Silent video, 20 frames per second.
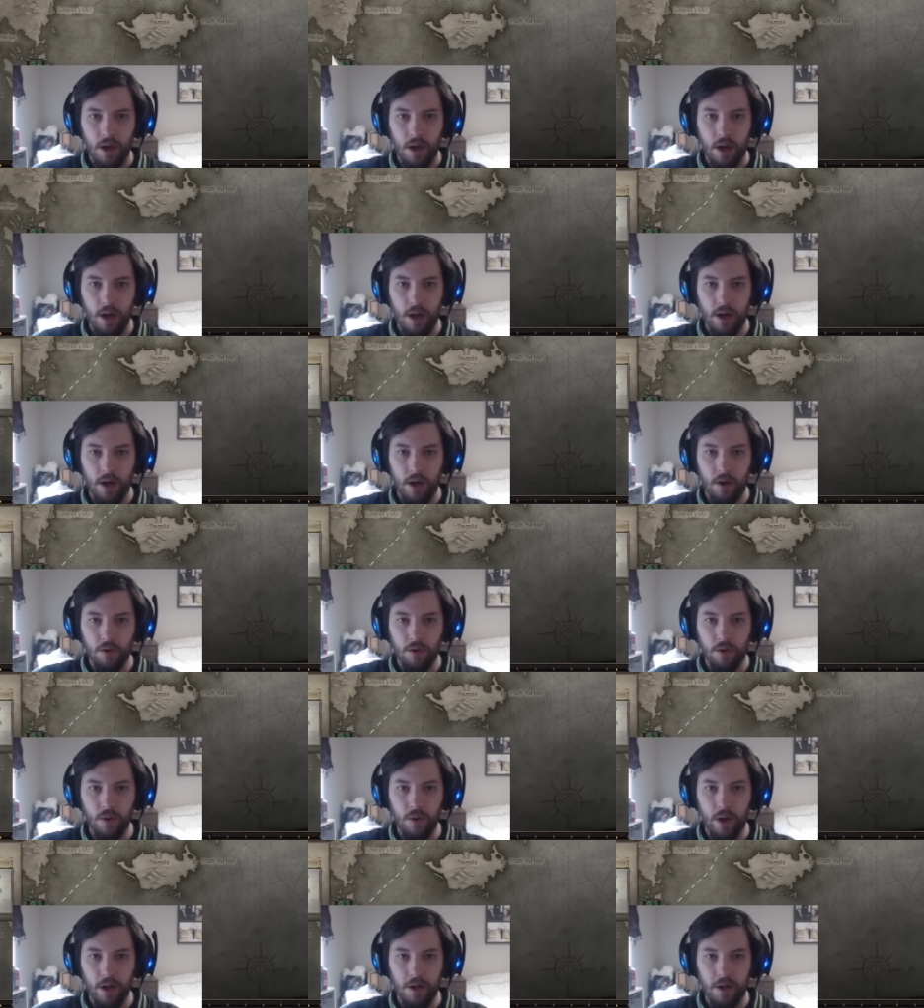And I'll
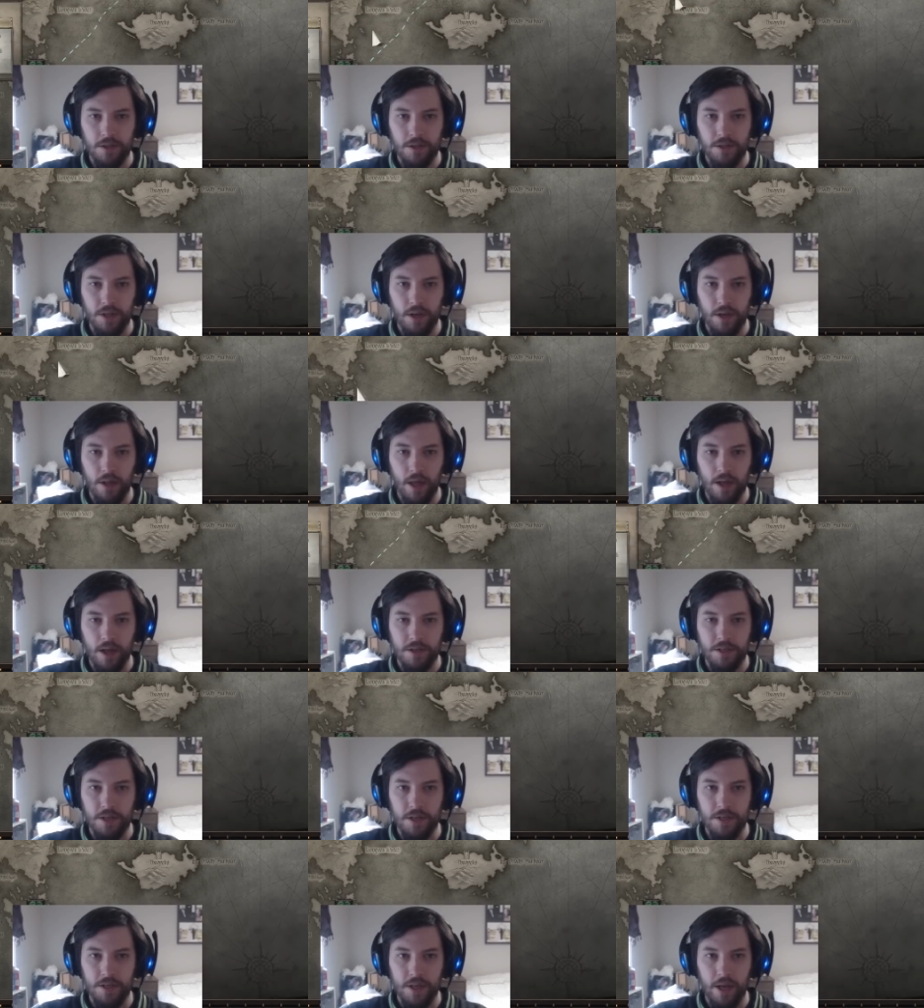go ahead and send that
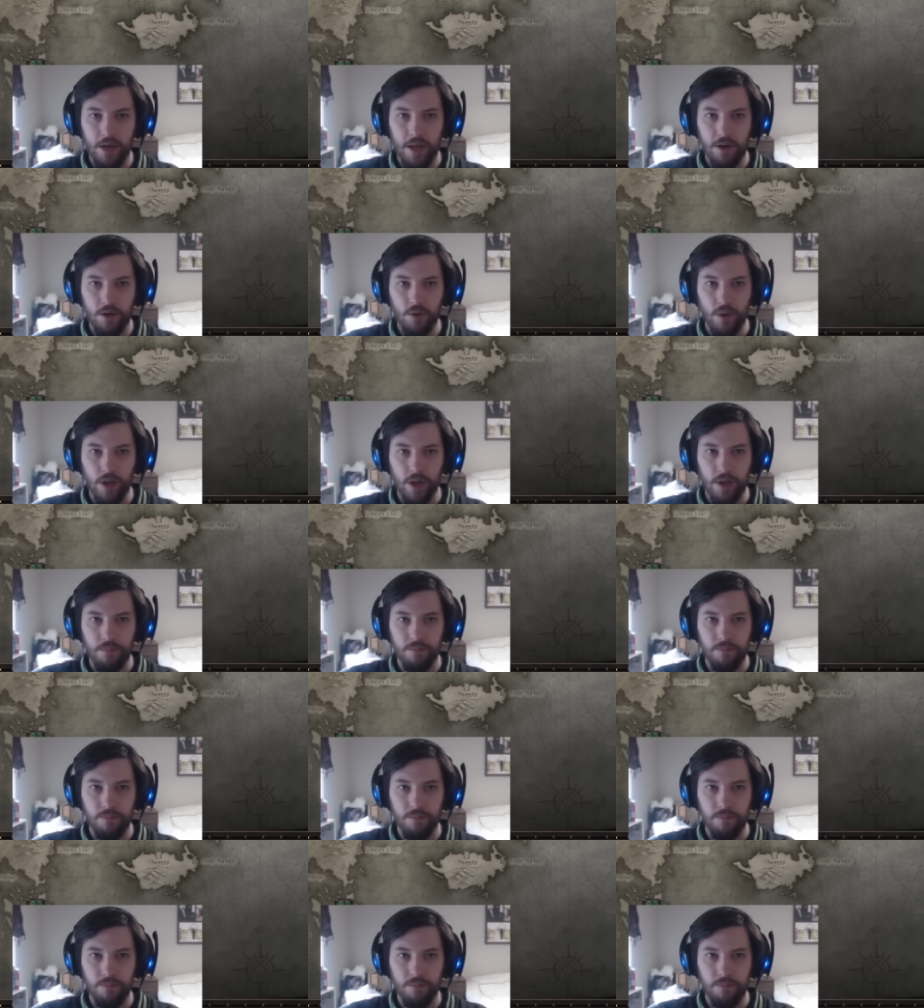to Teanui.